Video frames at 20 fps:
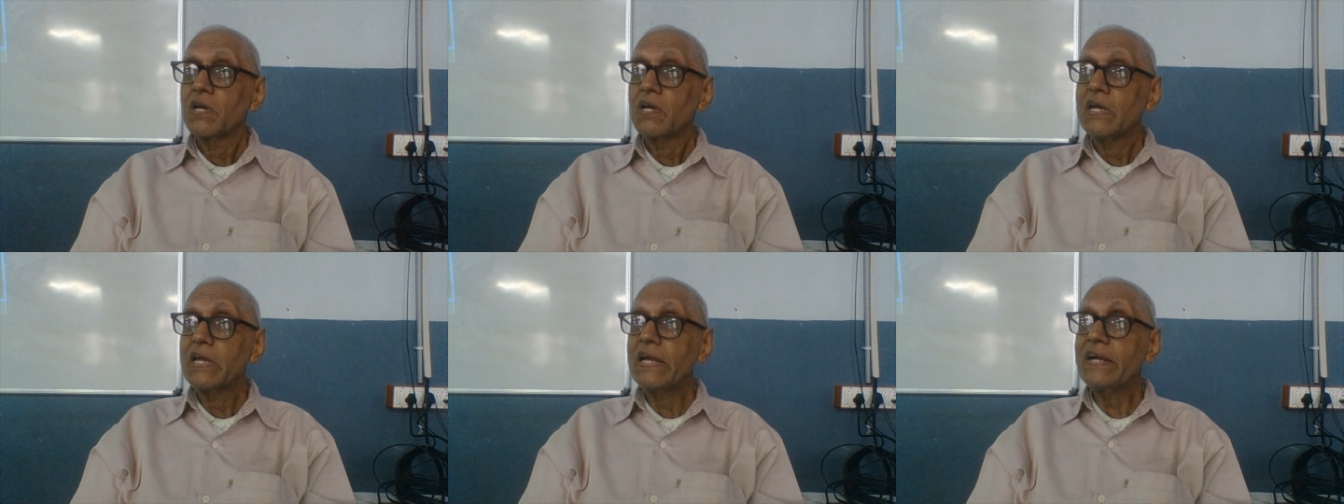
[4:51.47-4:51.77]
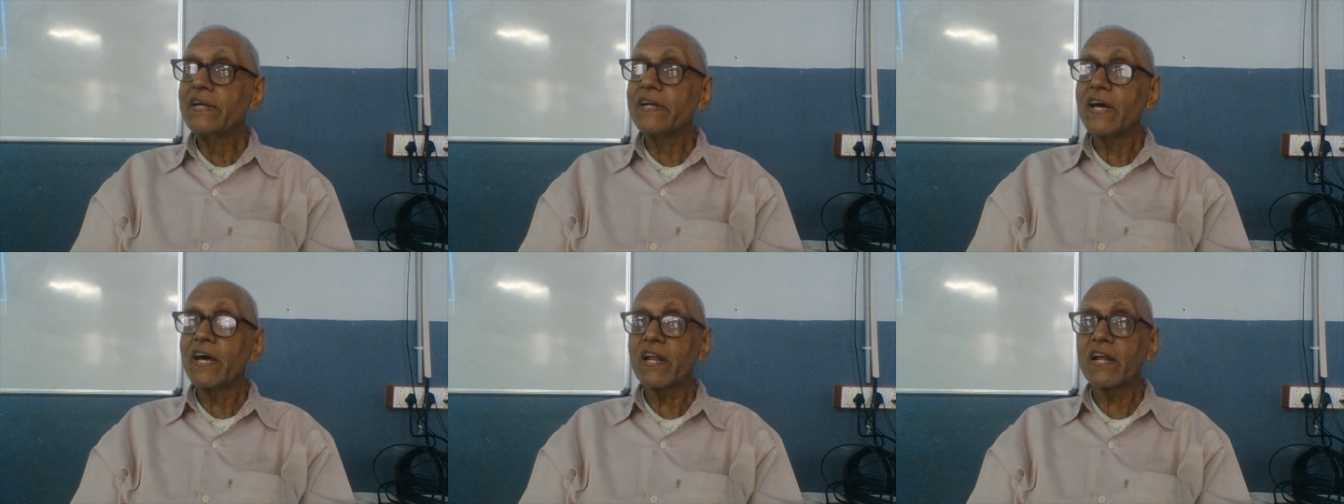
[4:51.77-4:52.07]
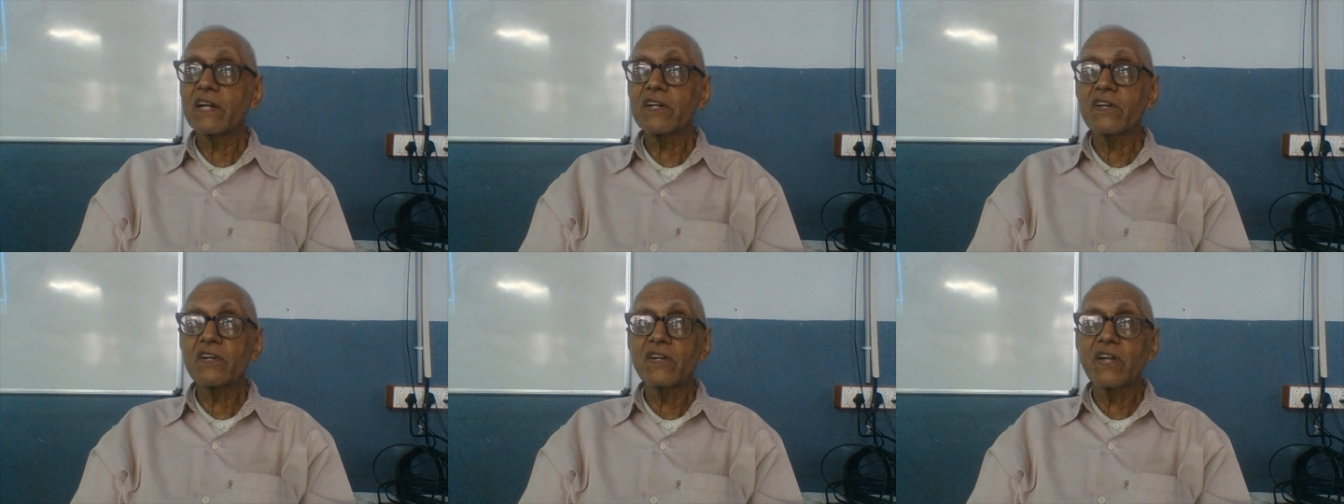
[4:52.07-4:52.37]

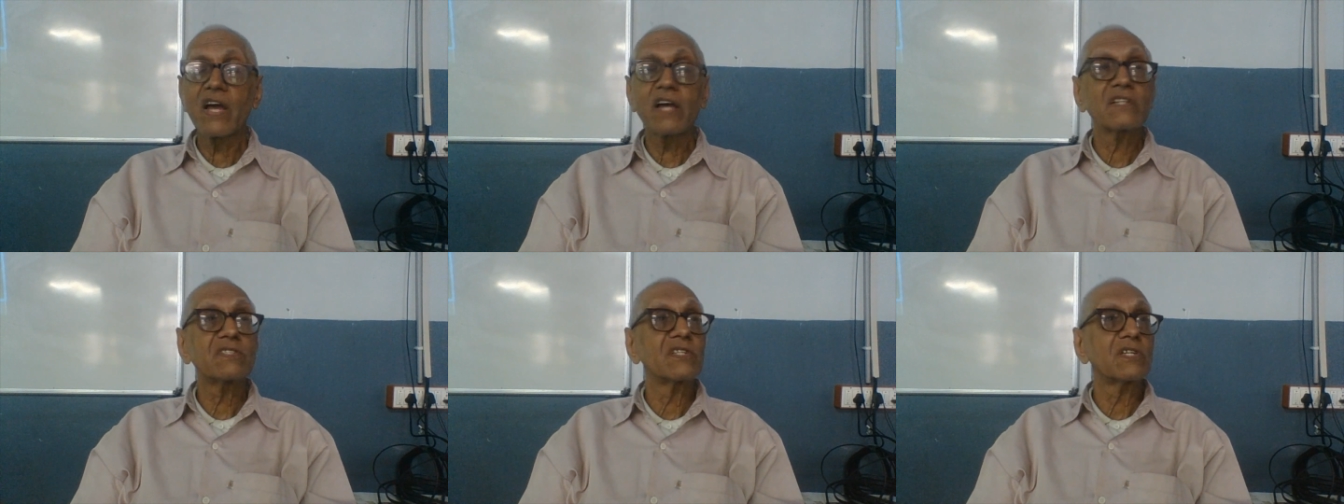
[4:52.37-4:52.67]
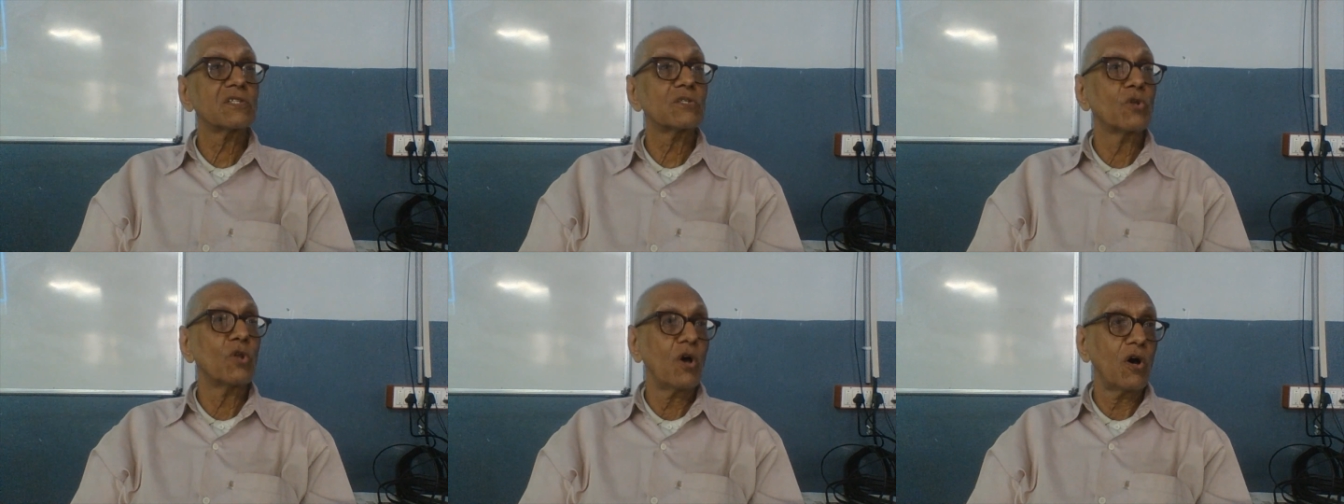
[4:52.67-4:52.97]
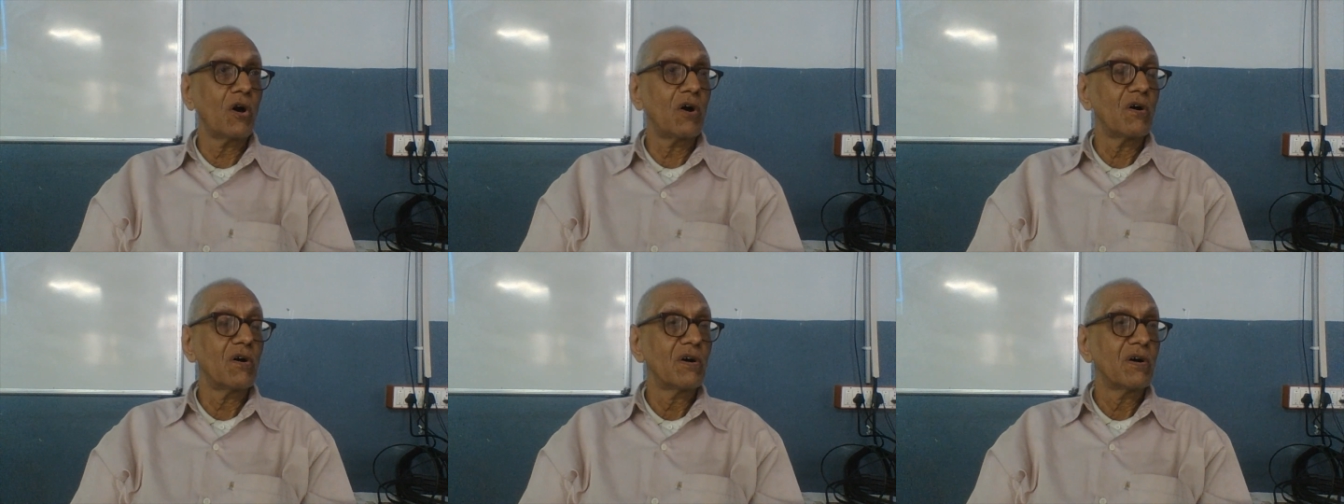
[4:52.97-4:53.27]
indirect taxes
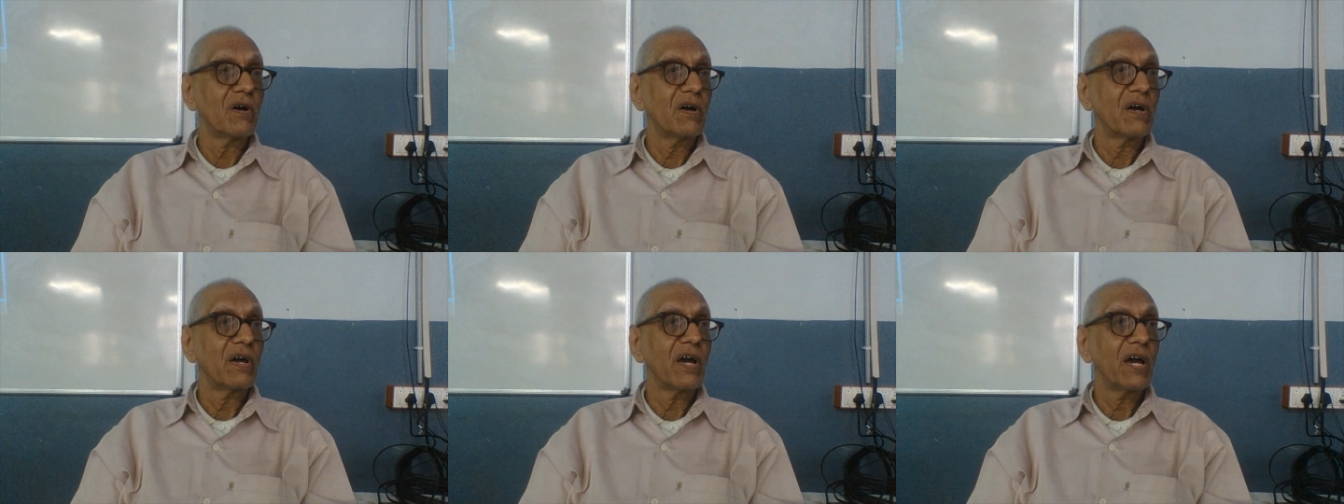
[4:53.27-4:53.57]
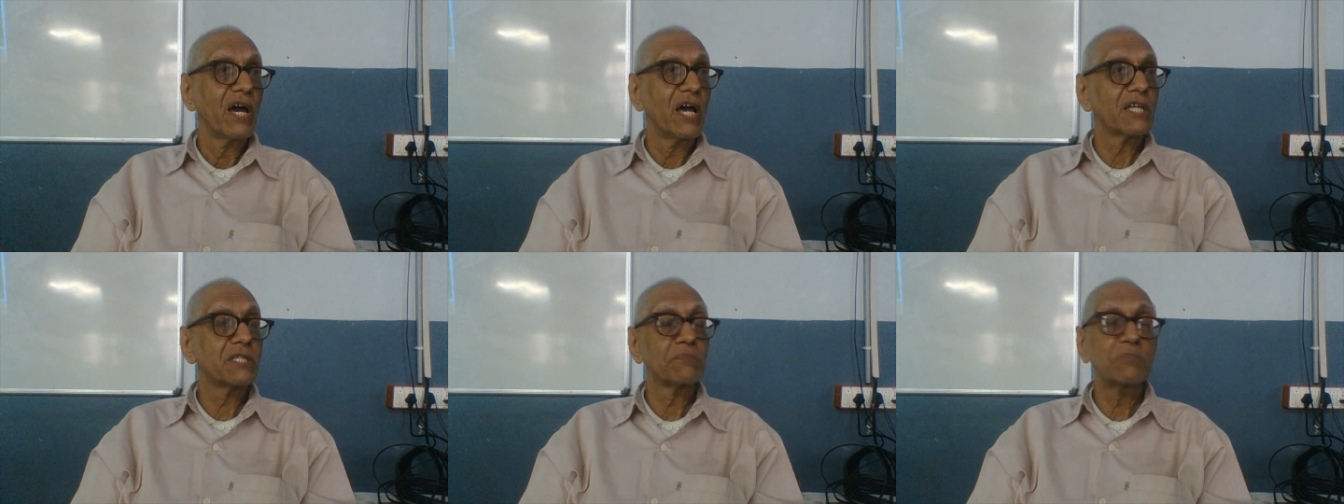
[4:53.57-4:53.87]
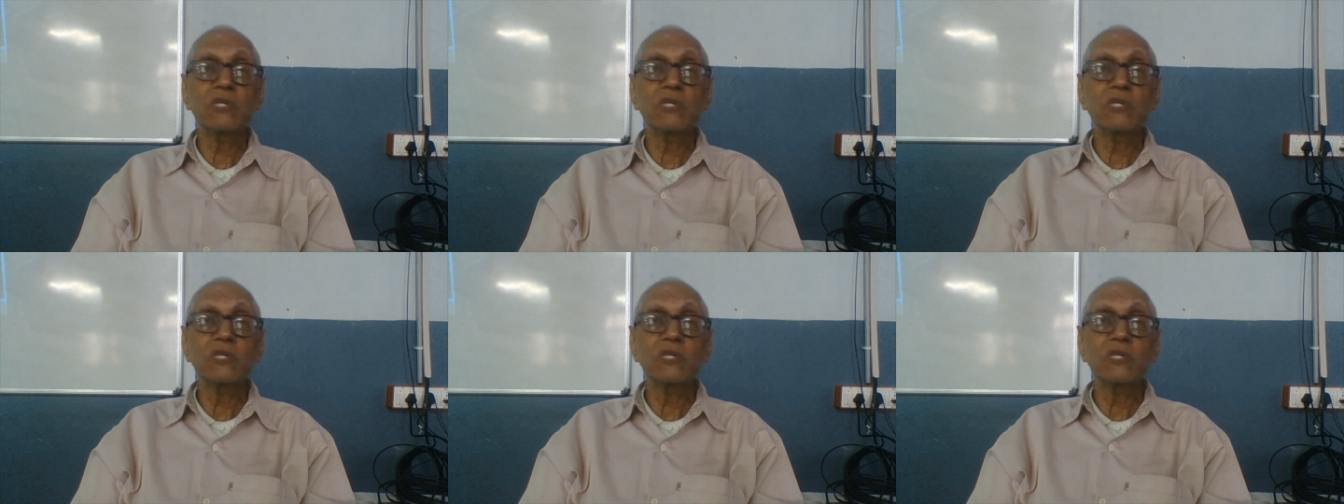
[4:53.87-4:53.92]
law has